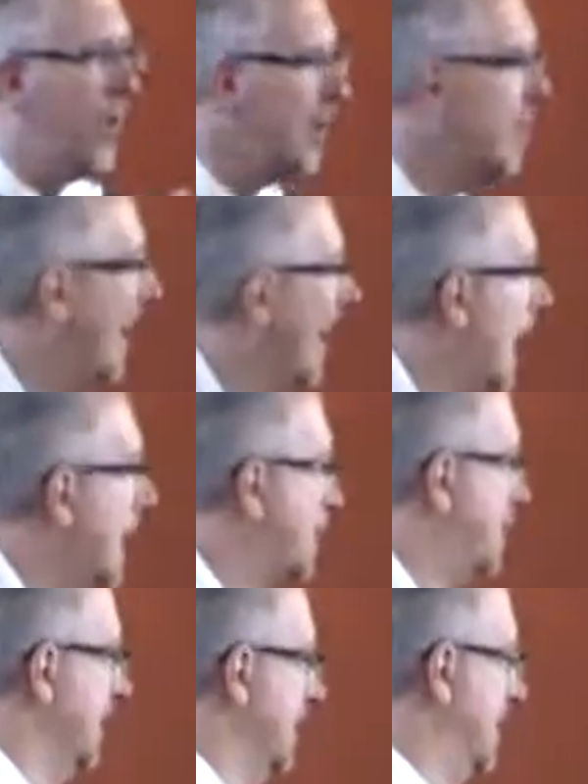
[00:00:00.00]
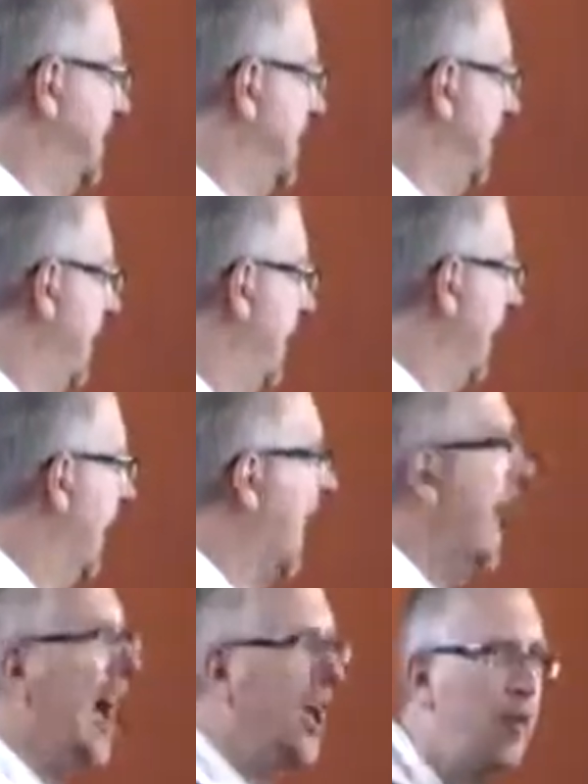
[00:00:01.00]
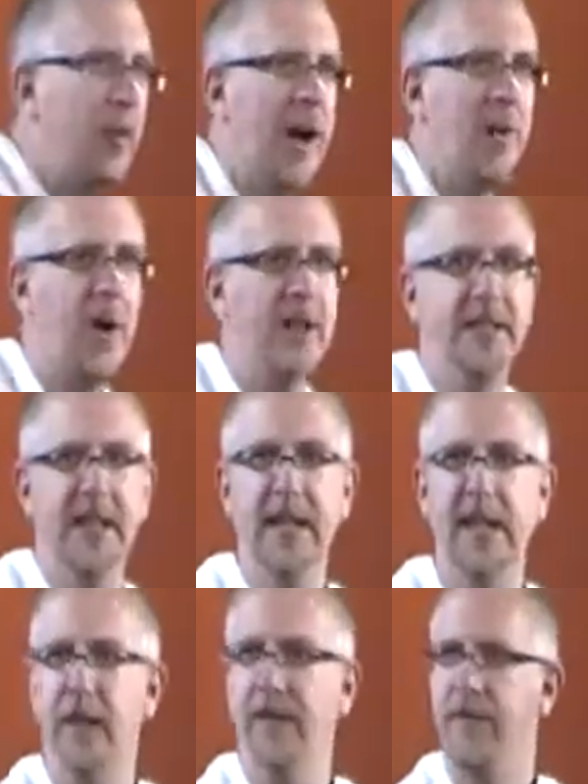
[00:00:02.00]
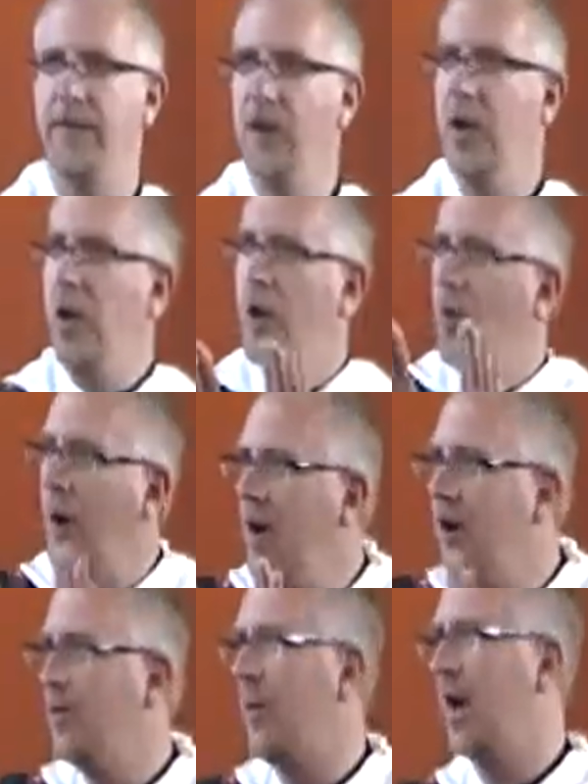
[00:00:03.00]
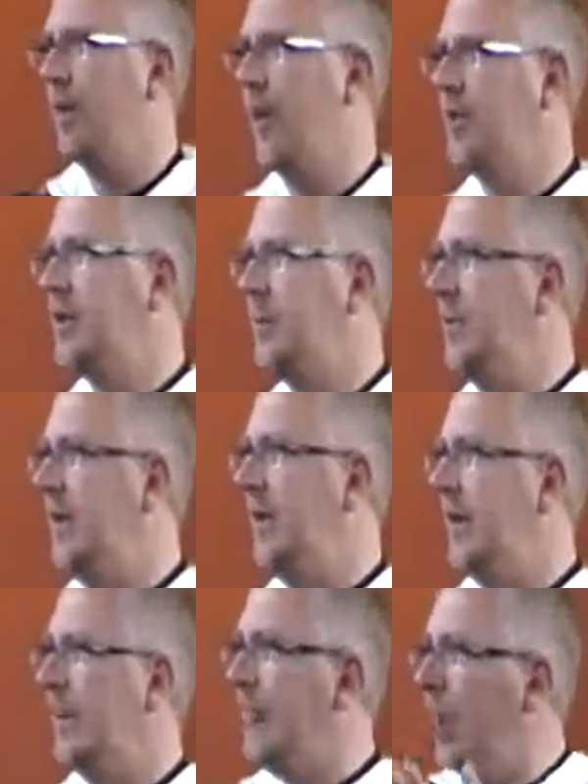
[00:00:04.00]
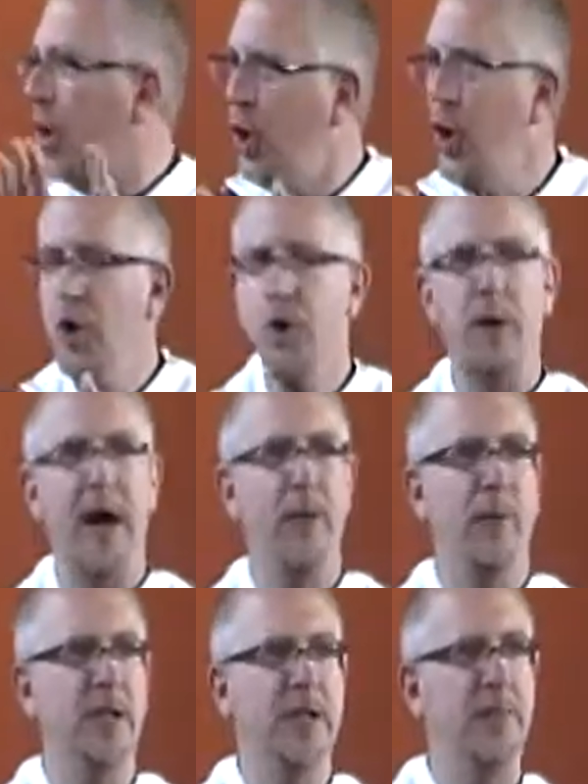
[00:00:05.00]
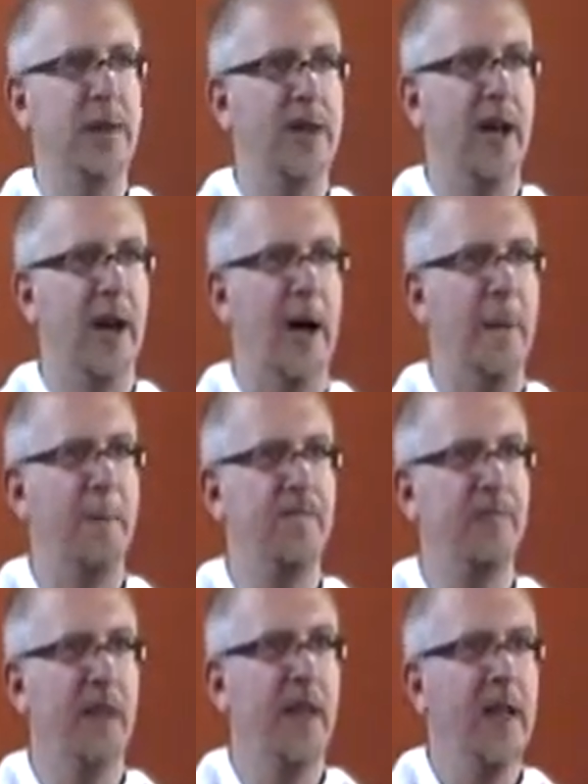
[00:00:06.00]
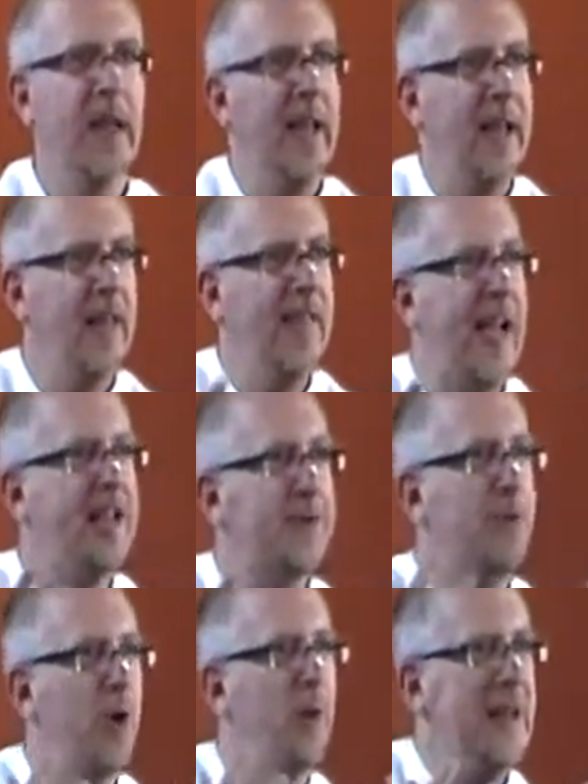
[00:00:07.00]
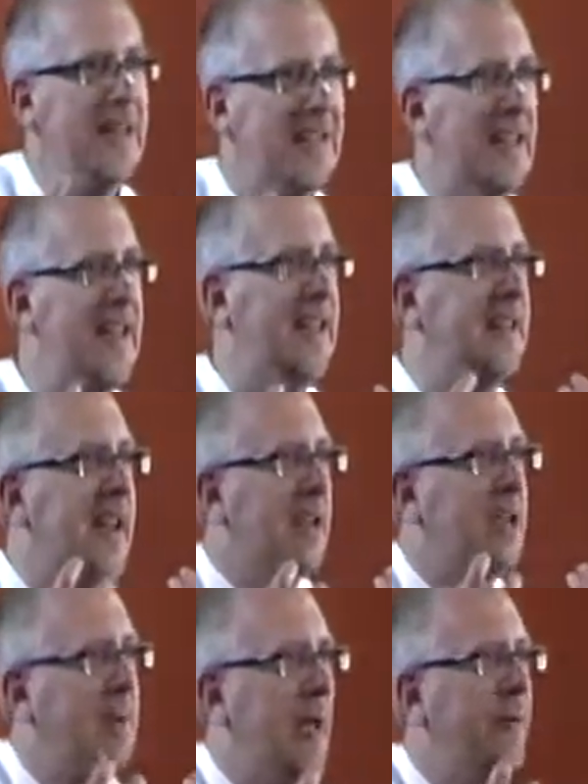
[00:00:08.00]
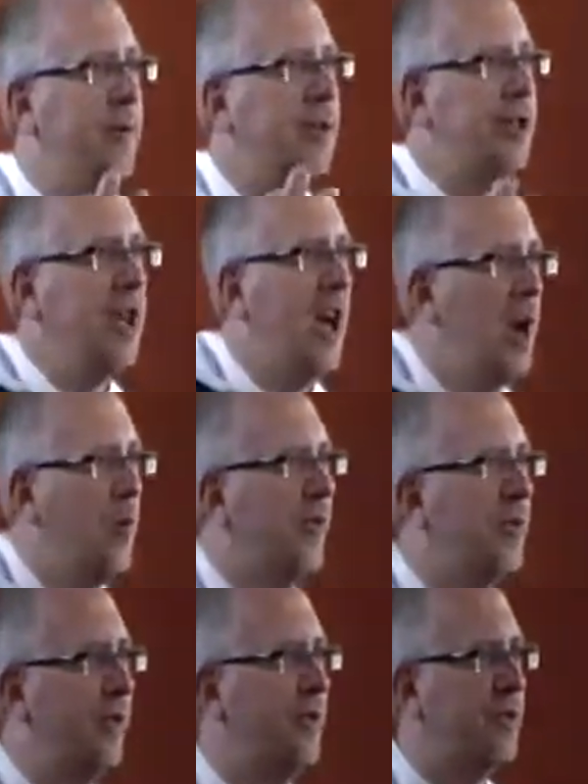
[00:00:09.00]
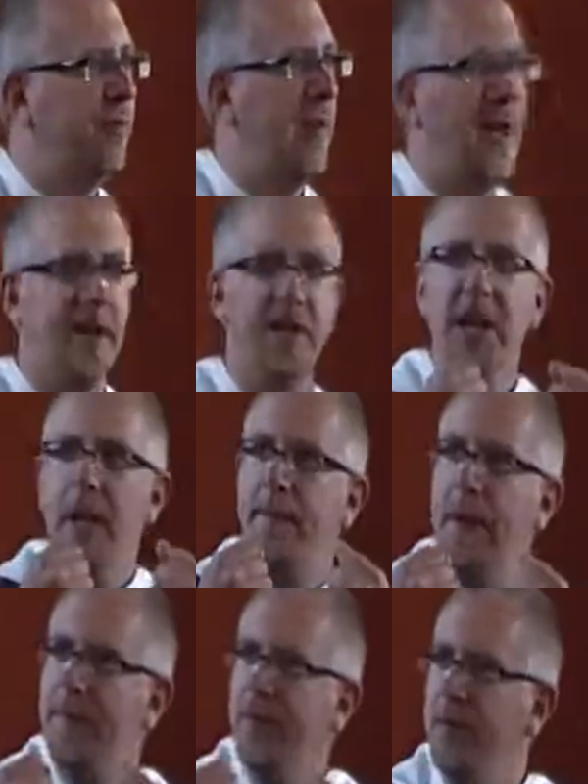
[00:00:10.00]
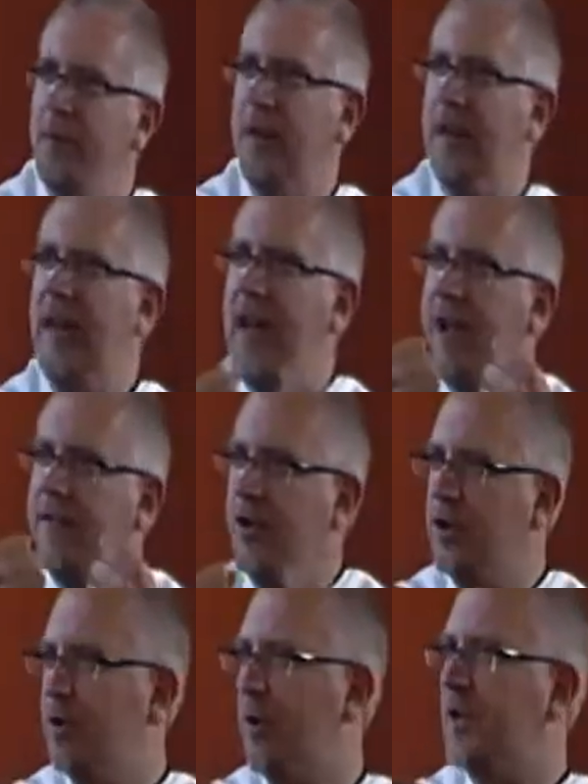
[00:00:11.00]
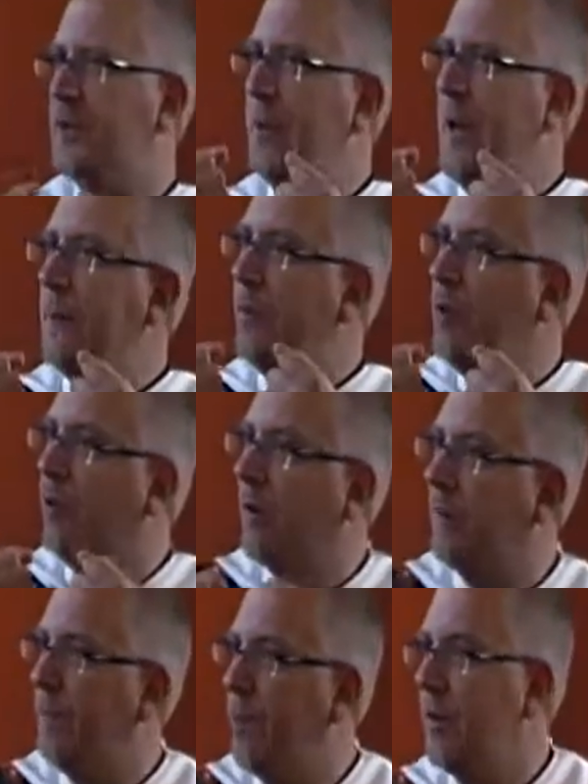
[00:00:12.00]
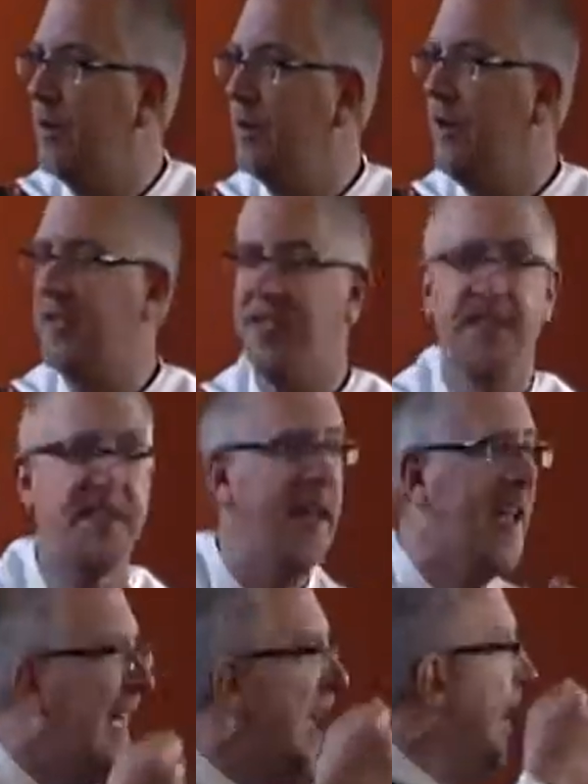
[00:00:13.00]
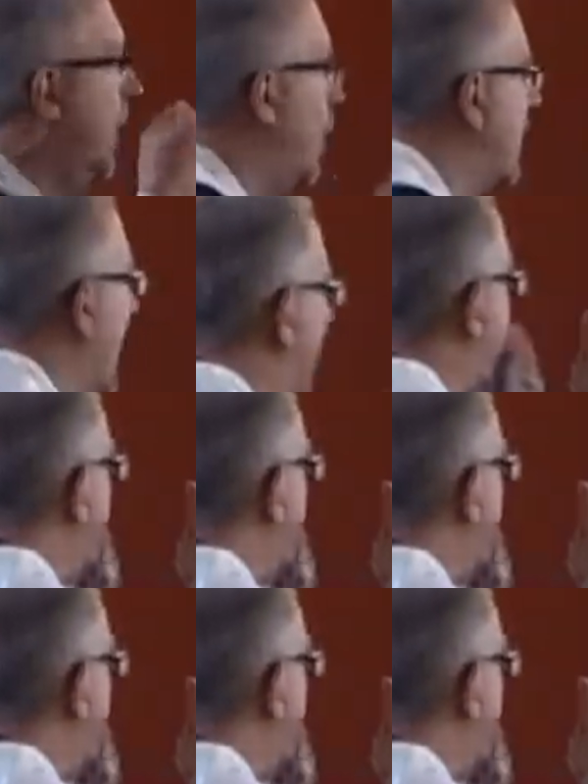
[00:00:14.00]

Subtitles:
what are my options? How do I want to live? Where do I want to be? Who do I want to become? And that's where we need to be able to share with those around us, people that we love and trust, people who are important to us, and say, look,